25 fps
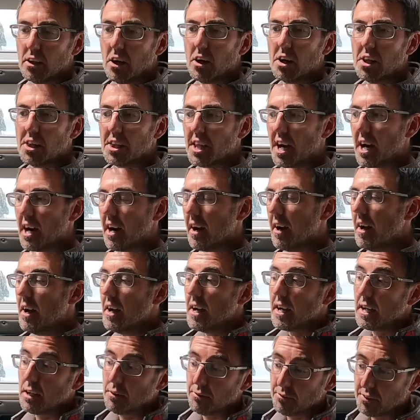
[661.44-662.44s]
like that,
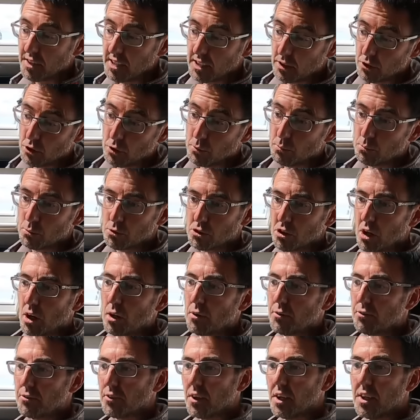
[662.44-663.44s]
if it comes
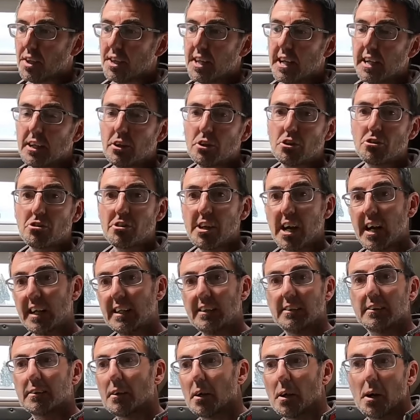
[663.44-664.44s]
off and then
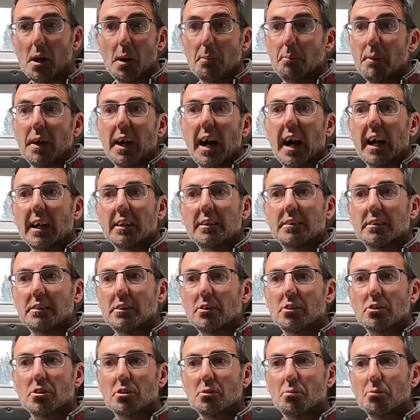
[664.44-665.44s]
creates a big
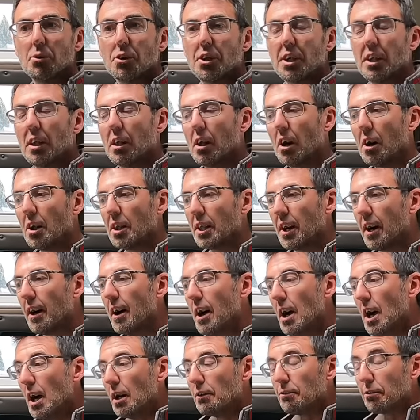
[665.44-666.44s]
accident, something like that.
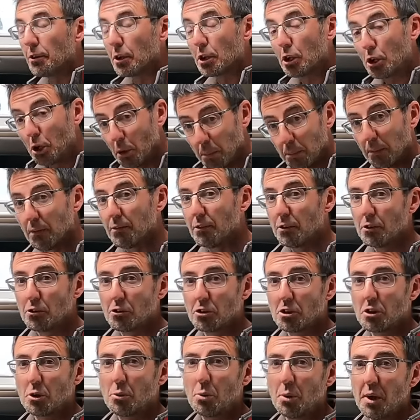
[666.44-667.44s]
For a couple of
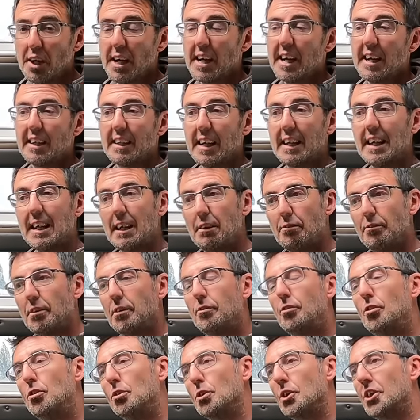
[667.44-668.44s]
£100, even
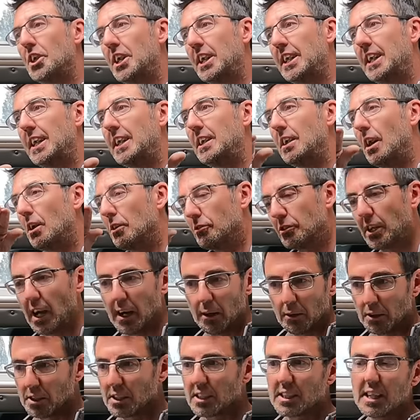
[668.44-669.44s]
if you're thinking, yeah,
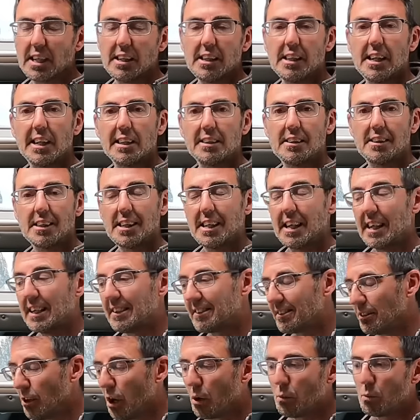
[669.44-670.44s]
I'm going to sell it at the end of the year,
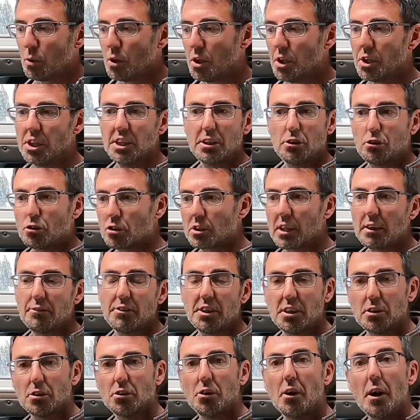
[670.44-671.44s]
it's not worth it. Just have
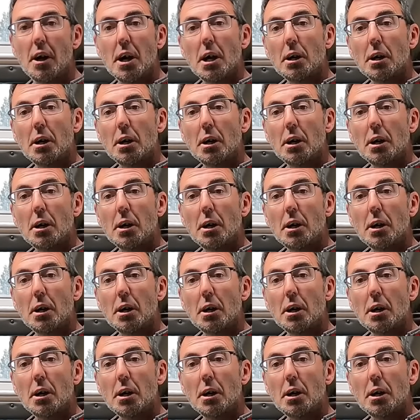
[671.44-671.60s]
it done,